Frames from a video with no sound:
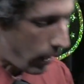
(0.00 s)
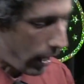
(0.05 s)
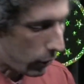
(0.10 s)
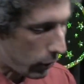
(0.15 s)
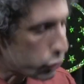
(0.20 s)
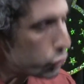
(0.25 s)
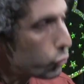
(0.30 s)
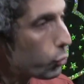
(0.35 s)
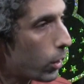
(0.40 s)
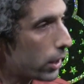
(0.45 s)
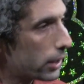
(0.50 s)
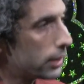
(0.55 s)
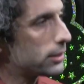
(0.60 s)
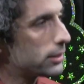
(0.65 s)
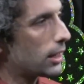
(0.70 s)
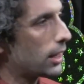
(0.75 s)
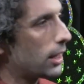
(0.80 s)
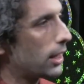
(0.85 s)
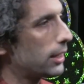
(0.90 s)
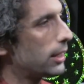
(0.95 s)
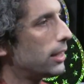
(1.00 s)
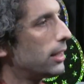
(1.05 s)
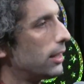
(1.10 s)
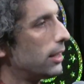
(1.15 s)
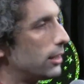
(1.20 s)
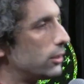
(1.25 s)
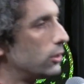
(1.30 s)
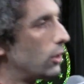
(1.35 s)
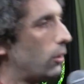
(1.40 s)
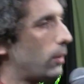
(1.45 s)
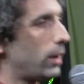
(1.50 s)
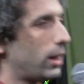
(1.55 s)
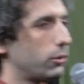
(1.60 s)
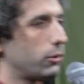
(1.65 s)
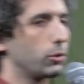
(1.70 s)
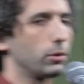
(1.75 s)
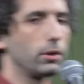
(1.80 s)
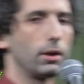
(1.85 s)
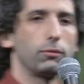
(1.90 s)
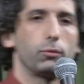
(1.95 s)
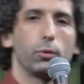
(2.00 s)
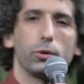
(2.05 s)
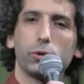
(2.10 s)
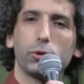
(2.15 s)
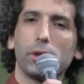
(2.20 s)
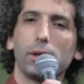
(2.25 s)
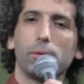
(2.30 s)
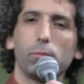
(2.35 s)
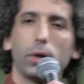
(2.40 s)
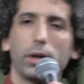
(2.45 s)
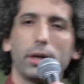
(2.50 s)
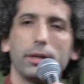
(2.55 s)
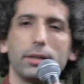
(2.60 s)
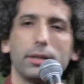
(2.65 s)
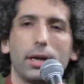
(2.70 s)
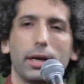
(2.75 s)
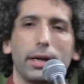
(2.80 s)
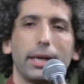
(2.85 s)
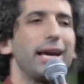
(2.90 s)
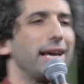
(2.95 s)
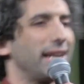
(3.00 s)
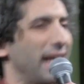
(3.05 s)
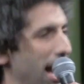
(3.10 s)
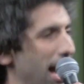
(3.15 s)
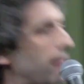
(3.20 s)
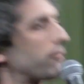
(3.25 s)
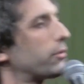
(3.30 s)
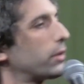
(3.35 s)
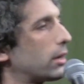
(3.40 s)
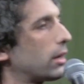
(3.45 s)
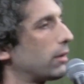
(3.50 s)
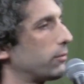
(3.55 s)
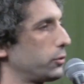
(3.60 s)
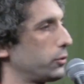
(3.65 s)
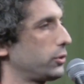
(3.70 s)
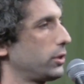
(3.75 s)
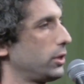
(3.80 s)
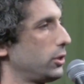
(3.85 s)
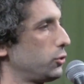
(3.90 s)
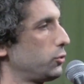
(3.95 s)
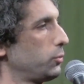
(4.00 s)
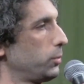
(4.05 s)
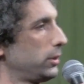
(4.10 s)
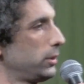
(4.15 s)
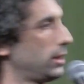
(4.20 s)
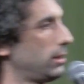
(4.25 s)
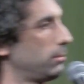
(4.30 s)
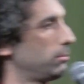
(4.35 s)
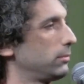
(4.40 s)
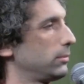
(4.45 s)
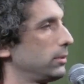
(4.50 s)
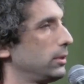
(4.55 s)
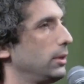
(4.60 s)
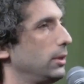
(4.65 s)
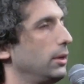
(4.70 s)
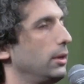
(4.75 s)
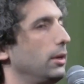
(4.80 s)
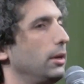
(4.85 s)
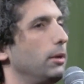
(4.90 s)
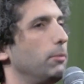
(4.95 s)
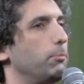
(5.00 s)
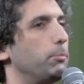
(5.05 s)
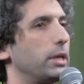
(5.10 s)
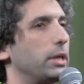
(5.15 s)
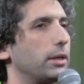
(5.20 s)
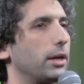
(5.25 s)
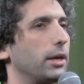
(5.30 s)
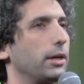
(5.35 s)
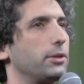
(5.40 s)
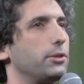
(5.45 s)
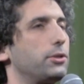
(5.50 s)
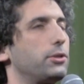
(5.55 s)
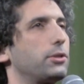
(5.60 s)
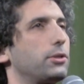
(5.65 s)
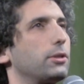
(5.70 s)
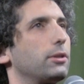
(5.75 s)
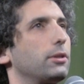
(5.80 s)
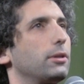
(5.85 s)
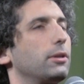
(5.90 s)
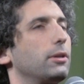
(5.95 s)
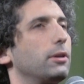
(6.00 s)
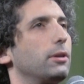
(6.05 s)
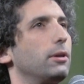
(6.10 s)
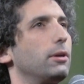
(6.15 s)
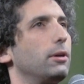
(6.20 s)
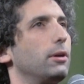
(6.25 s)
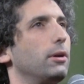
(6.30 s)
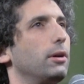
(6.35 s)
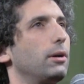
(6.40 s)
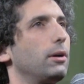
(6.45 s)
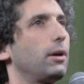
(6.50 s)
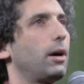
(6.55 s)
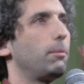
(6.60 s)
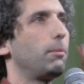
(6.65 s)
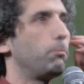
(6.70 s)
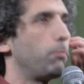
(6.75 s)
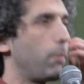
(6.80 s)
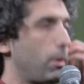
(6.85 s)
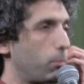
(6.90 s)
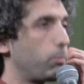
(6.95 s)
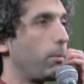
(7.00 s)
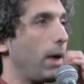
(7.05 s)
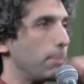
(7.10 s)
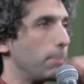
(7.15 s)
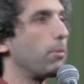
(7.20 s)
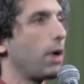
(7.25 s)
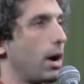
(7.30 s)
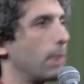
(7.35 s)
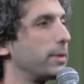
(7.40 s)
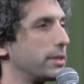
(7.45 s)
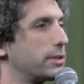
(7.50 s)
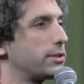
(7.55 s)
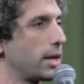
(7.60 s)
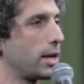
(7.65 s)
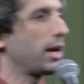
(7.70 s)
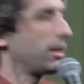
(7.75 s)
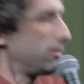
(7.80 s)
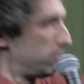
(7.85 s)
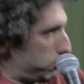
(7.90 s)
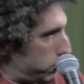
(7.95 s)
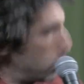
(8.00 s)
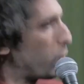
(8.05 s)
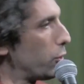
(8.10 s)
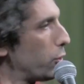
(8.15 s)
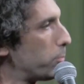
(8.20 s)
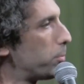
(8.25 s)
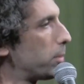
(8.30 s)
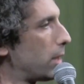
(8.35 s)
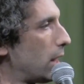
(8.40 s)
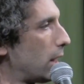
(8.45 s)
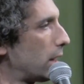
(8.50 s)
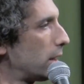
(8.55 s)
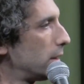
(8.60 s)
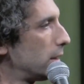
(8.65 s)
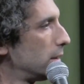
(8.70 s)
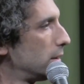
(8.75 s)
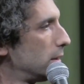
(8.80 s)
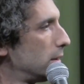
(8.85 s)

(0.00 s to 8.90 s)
how you want to die and know how your loved ones want to die, and have the conversation with them. Because my mom had said, pull the plug.